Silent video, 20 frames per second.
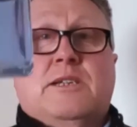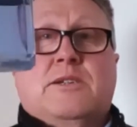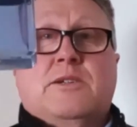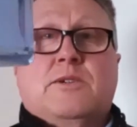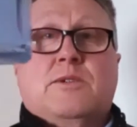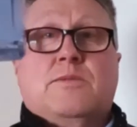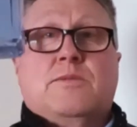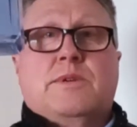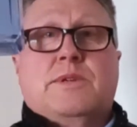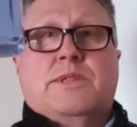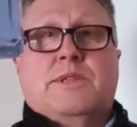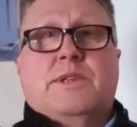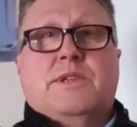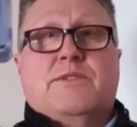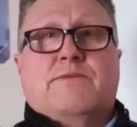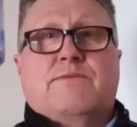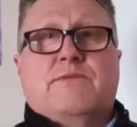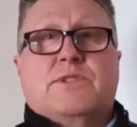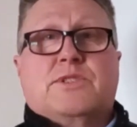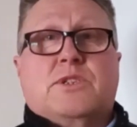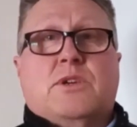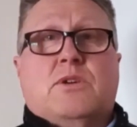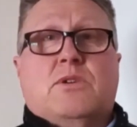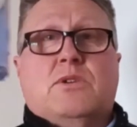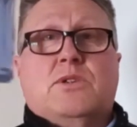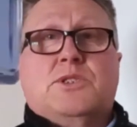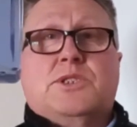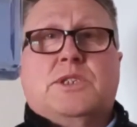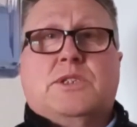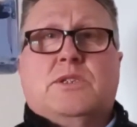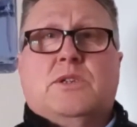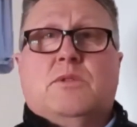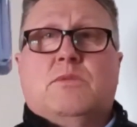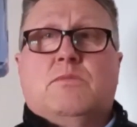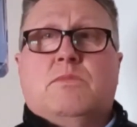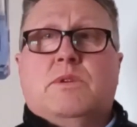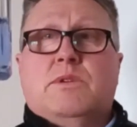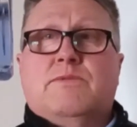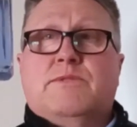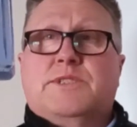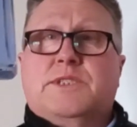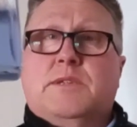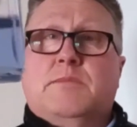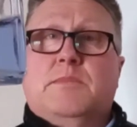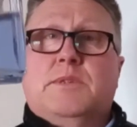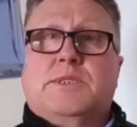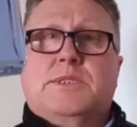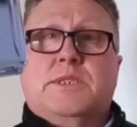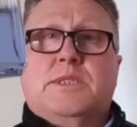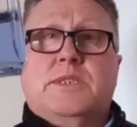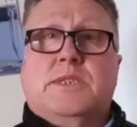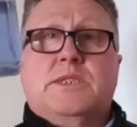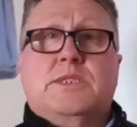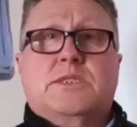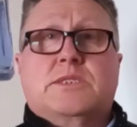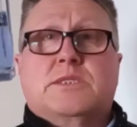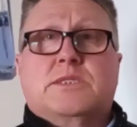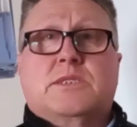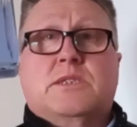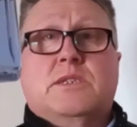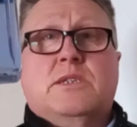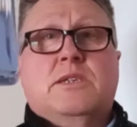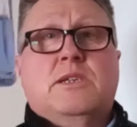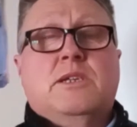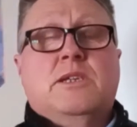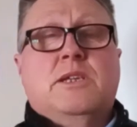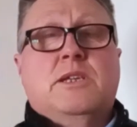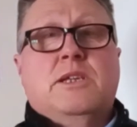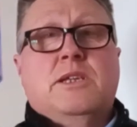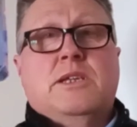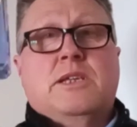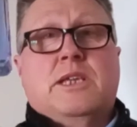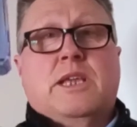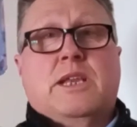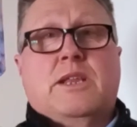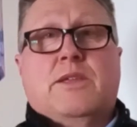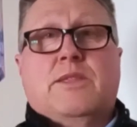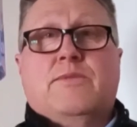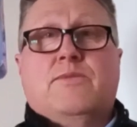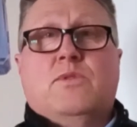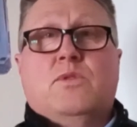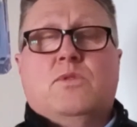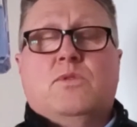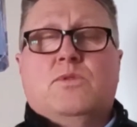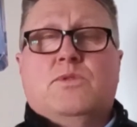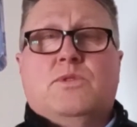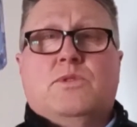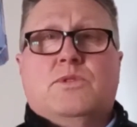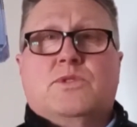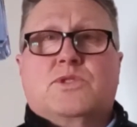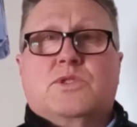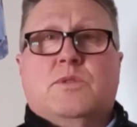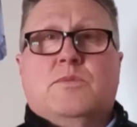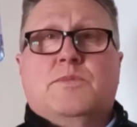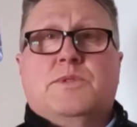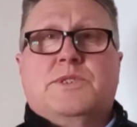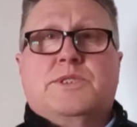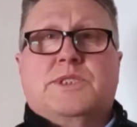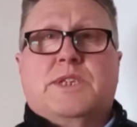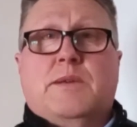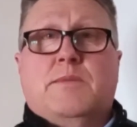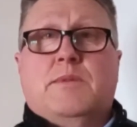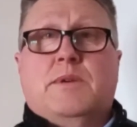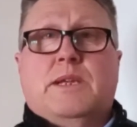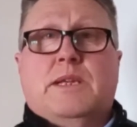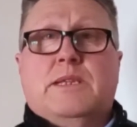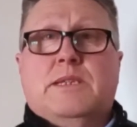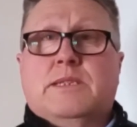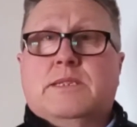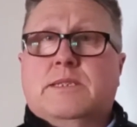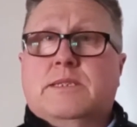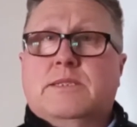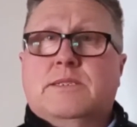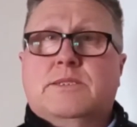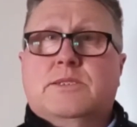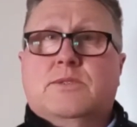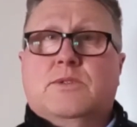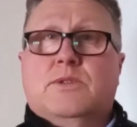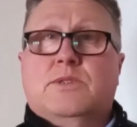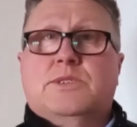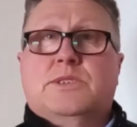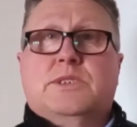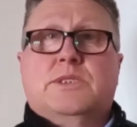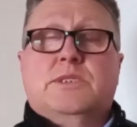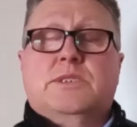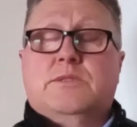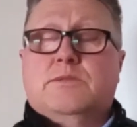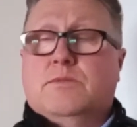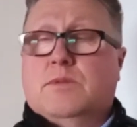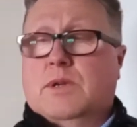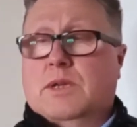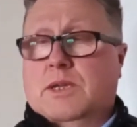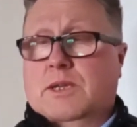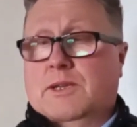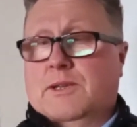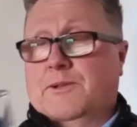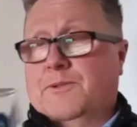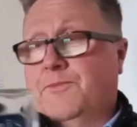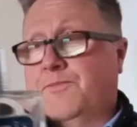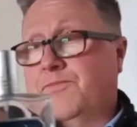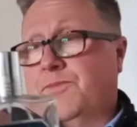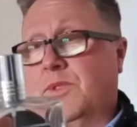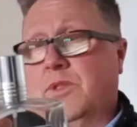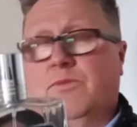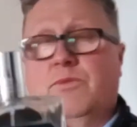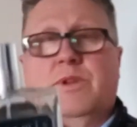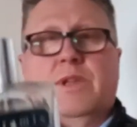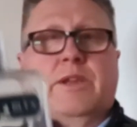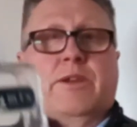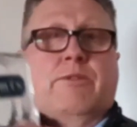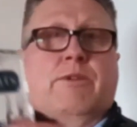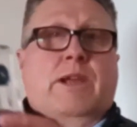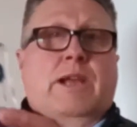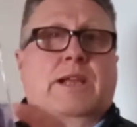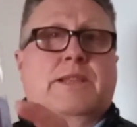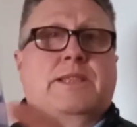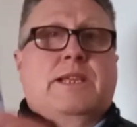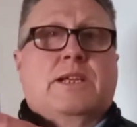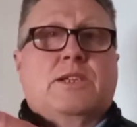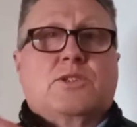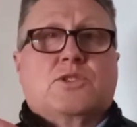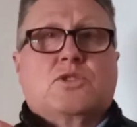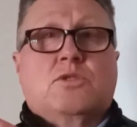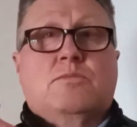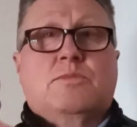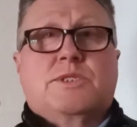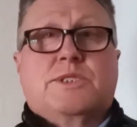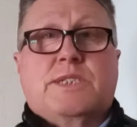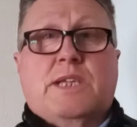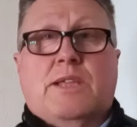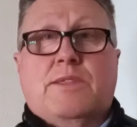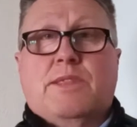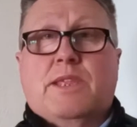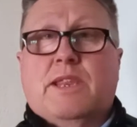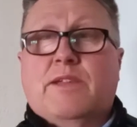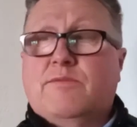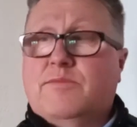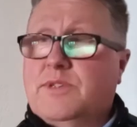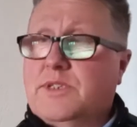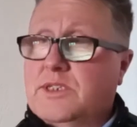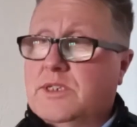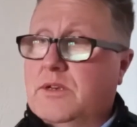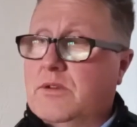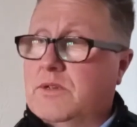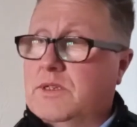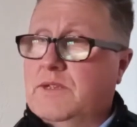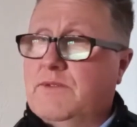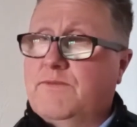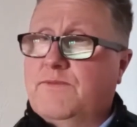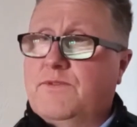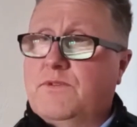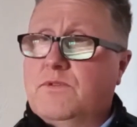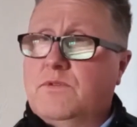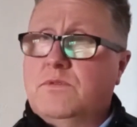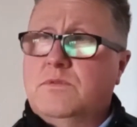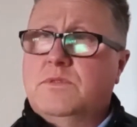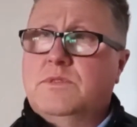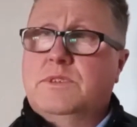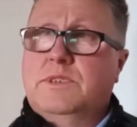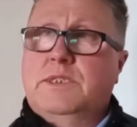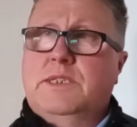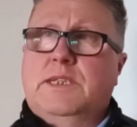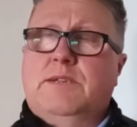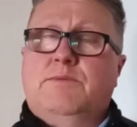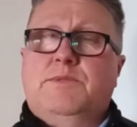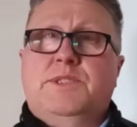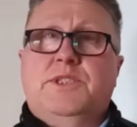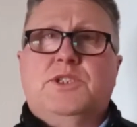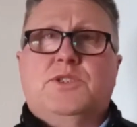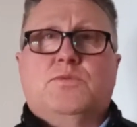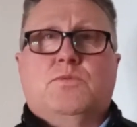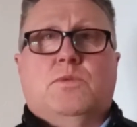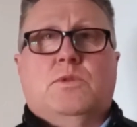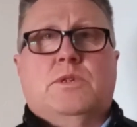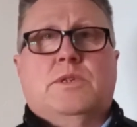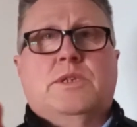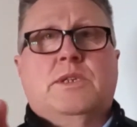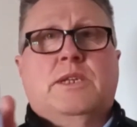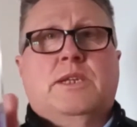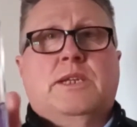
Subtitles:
whether it's Versace, you've got one similar to this. You know, they've all done something similar, trying to recreate that summer scent that everybody's looking for. Now with this one,